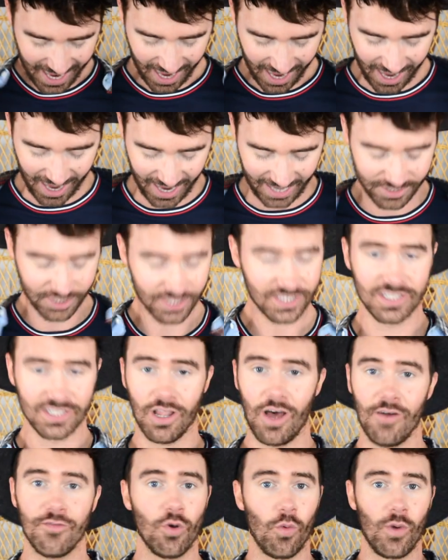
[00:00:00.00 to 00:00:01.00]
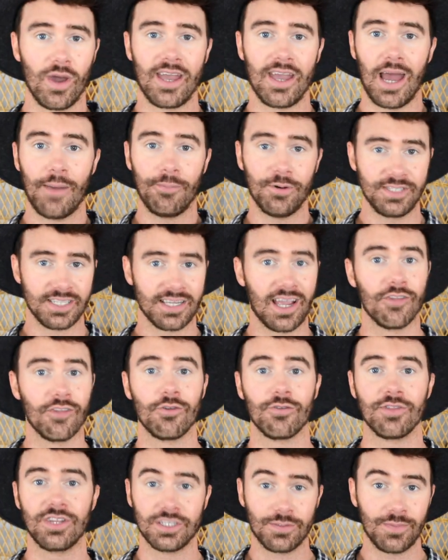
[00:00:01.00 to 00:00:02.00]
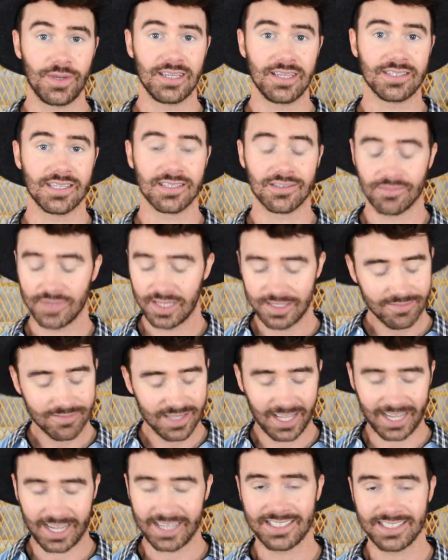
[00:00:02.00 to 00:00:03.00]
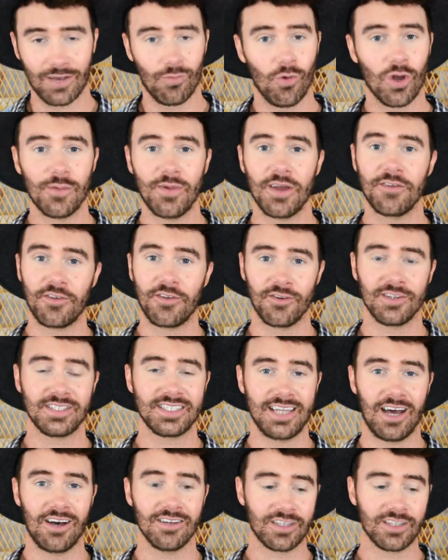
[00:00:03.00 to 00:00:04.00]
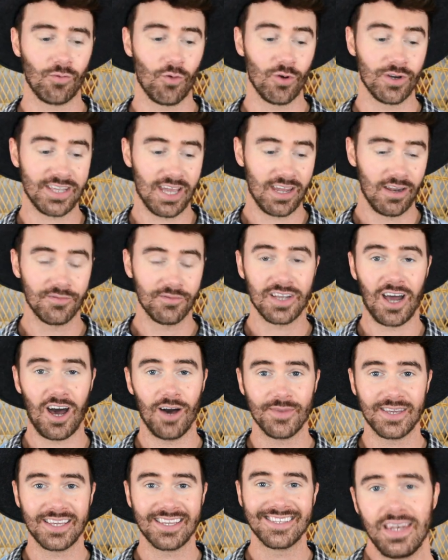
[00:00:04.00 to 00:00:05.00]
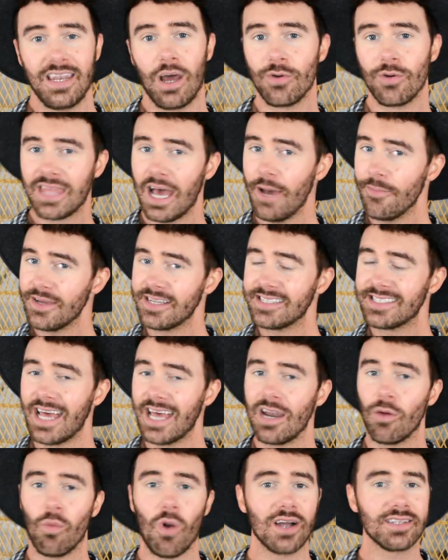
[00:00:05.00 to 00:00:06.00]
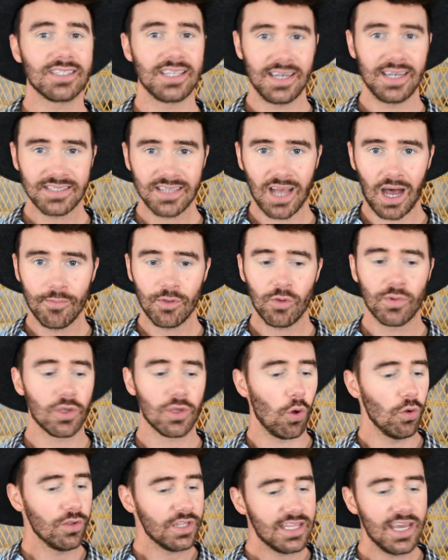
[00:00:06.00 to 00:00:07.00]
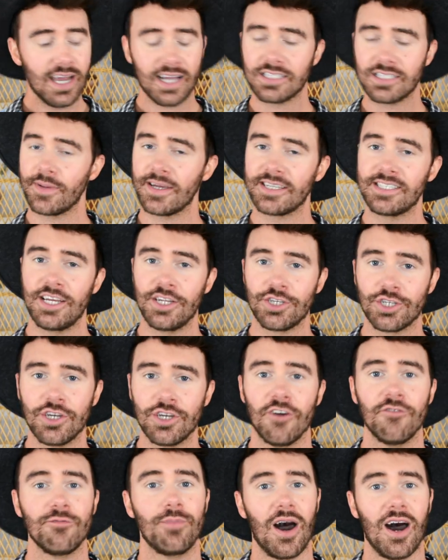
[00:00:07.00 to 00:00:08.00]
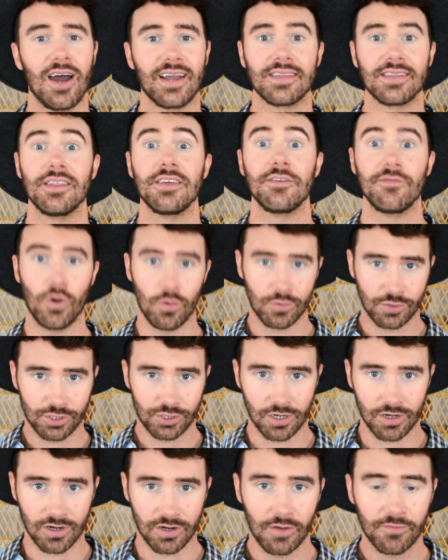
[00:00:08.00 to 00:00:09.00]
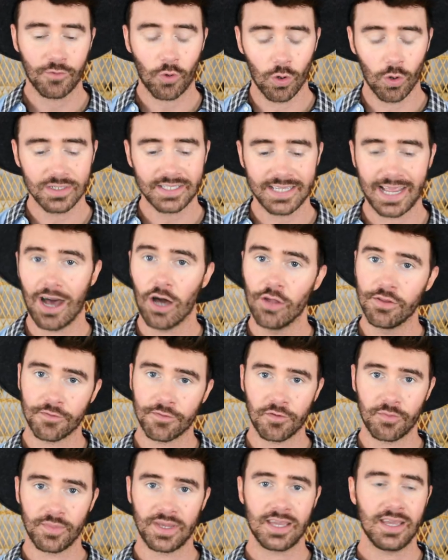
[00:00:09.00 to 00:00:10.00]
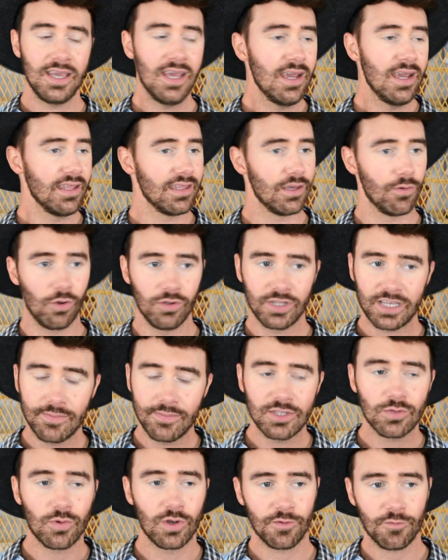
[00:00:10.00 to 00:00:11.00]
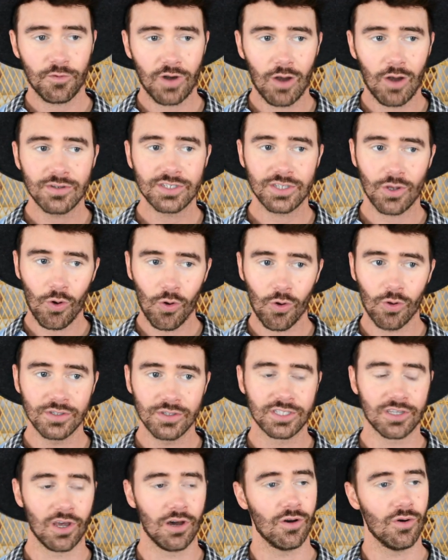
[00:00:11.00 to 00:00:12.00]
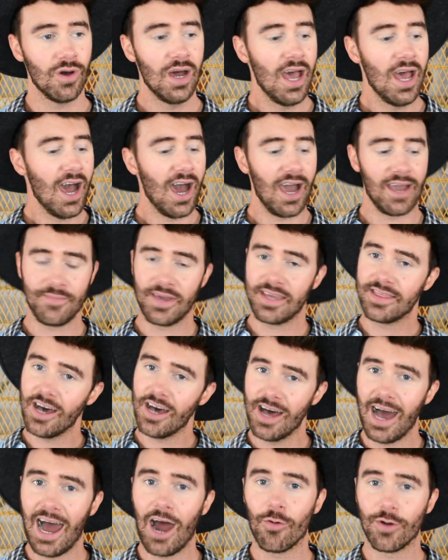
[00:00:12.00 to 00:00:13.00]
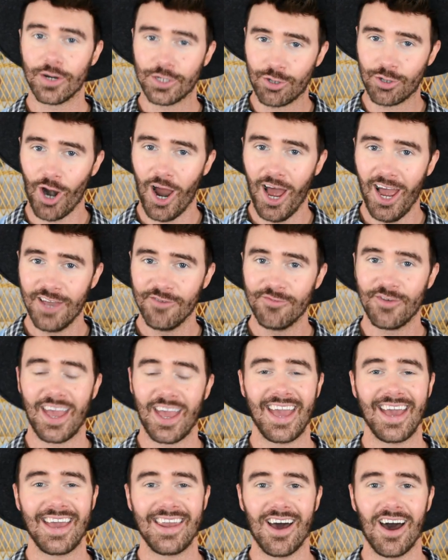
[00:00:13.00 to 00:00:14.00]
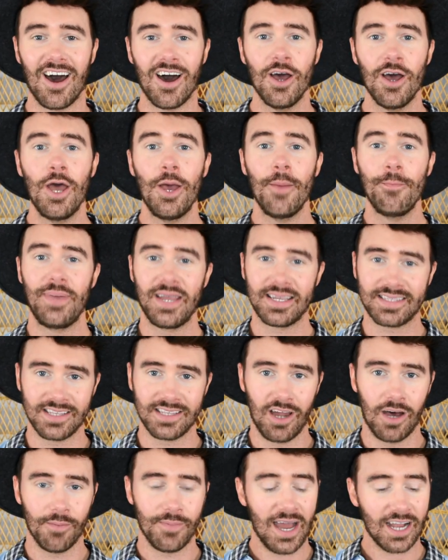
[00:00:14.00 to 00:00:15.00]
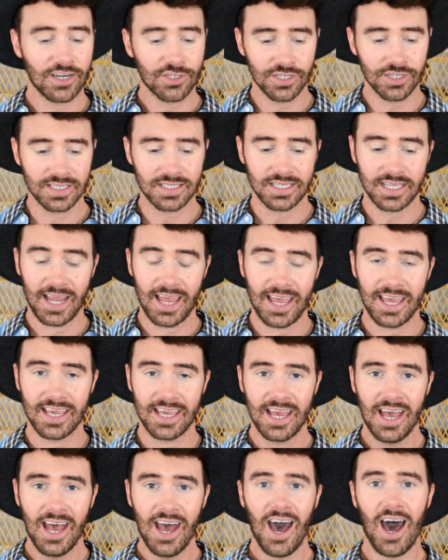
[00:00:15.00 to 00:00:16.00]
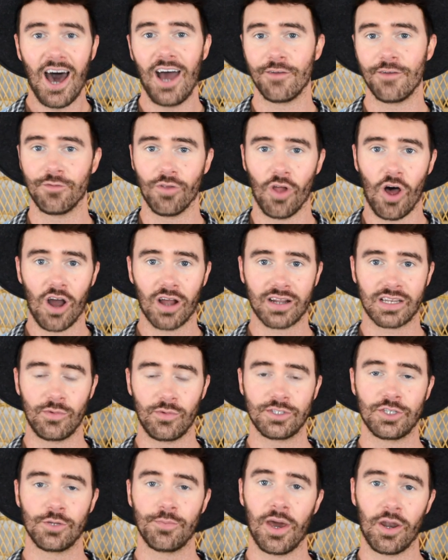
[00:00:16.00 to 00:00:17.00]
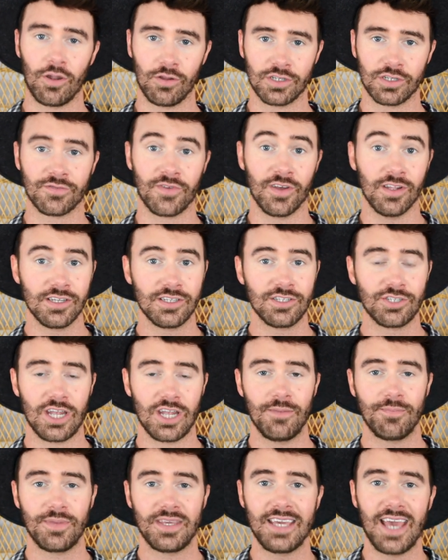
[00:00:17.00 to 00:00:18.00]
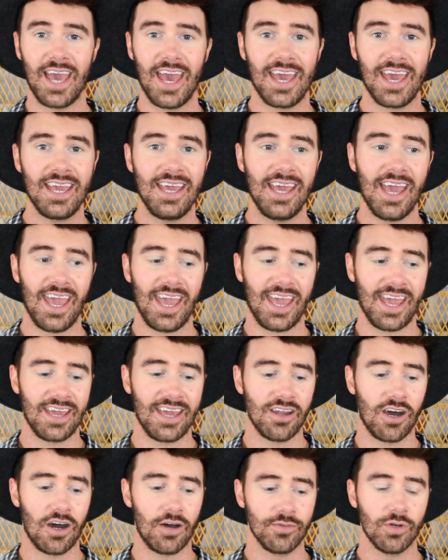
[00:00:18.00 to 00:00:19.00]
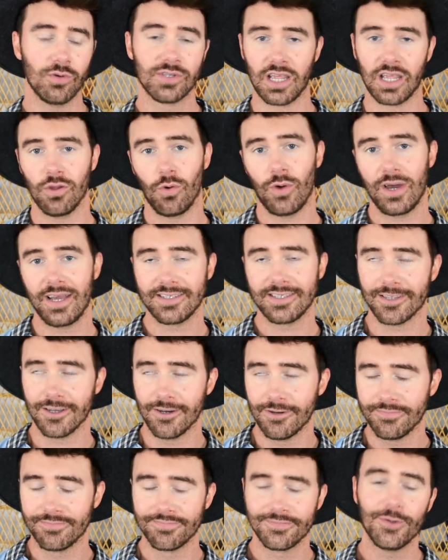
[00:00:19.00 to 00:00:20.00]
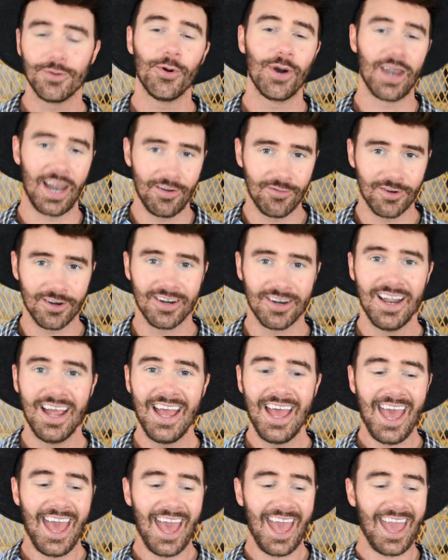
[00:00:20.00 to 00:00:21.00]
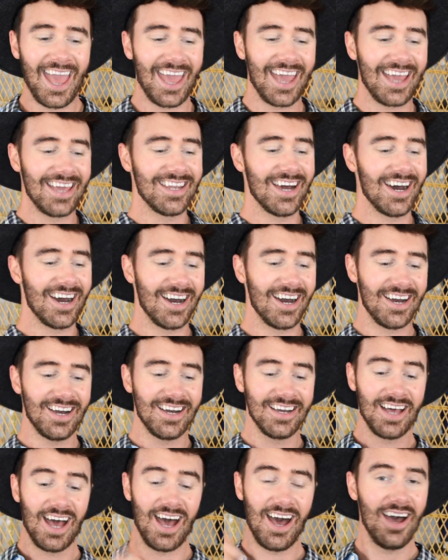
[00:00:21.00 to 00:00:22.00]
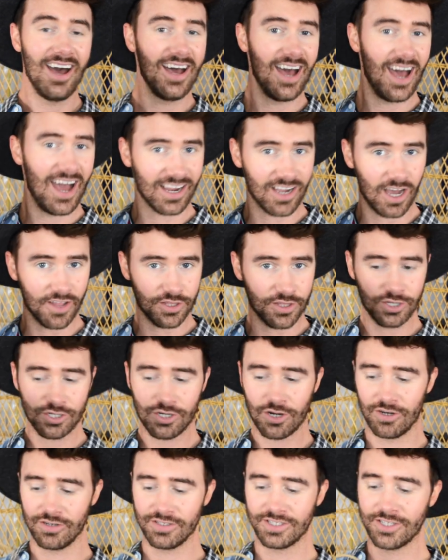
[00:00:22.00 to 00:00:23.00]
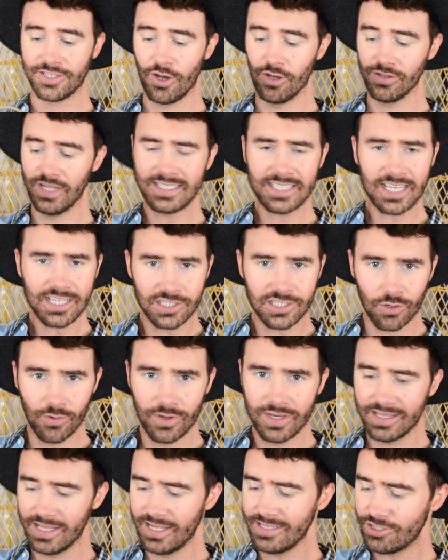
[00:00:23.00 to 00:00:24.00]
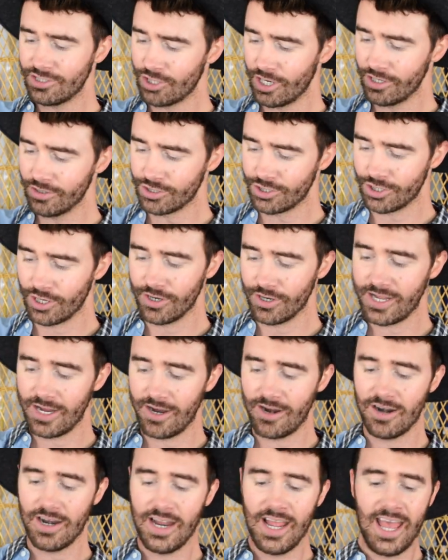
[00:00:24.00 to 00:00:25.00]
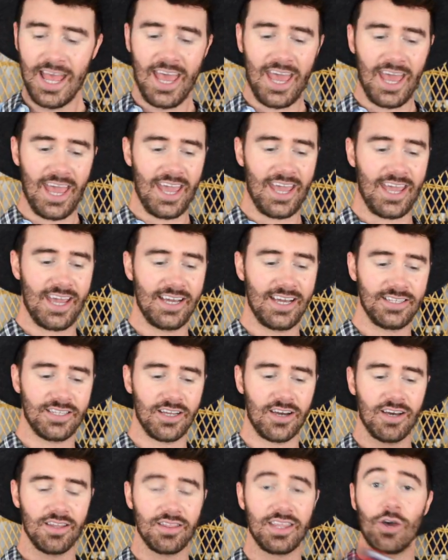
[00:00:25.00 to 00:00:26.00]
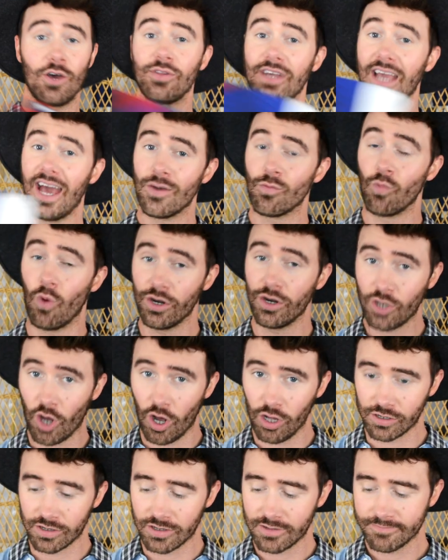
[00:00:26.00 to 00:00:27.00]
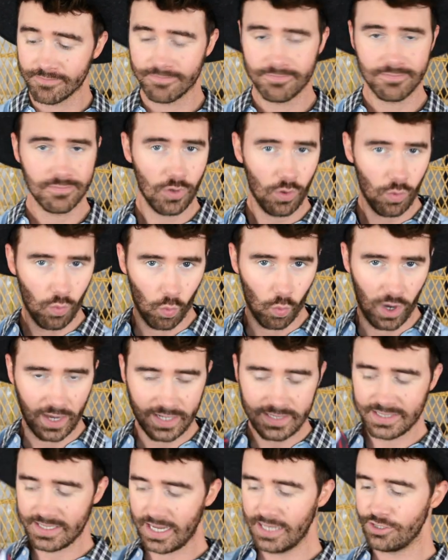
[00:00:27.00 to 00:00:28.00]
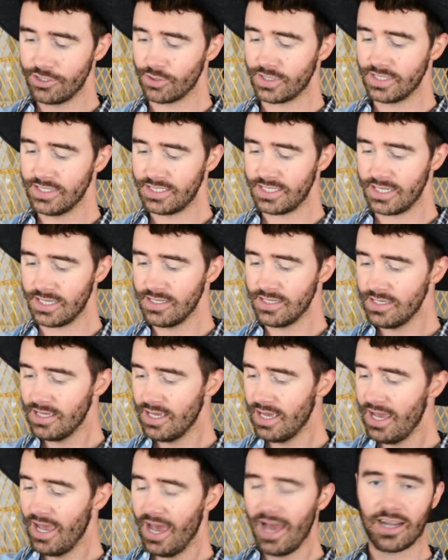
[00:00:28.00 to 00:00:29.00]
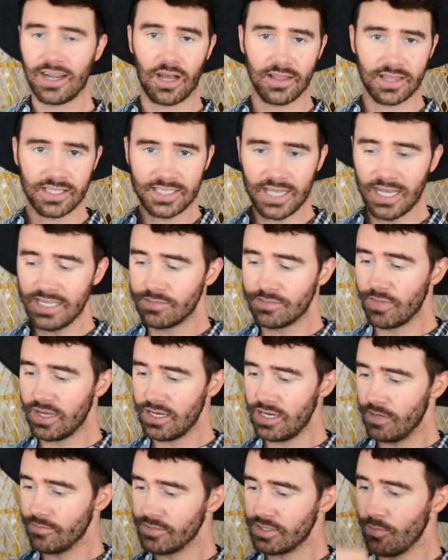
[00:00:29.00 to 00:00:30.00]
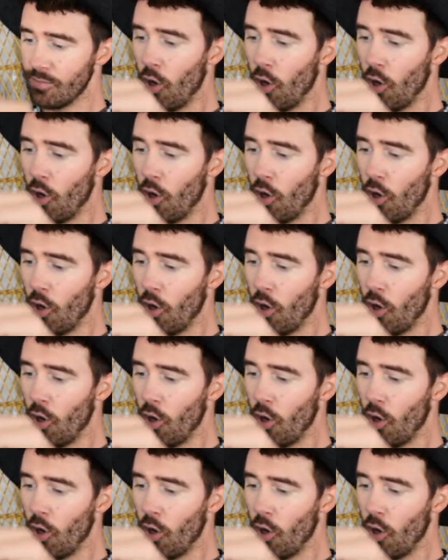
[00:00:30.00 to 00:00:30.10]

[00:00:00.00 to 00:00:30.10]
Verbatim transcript: I just love the way I put together this piece. It's, like I said, one of my favorite styles I've worn yet of Tommy. Now, with that being said, I walked into Tommy with only the expectation of buying the Vote shirt. Of course, they held it for me. They would only give me twenty-four hours to hold, so I made that hour drive and uh, picked it up. Actually, today I vlogged. I went to Peddler's Village in P A, and um, it was on the way, so whatever. And uh, I got the shirt. So let's get to it. Let's share the shirt here. And uh, they only had one color, whites, as you can see. I got the size medium, so I'm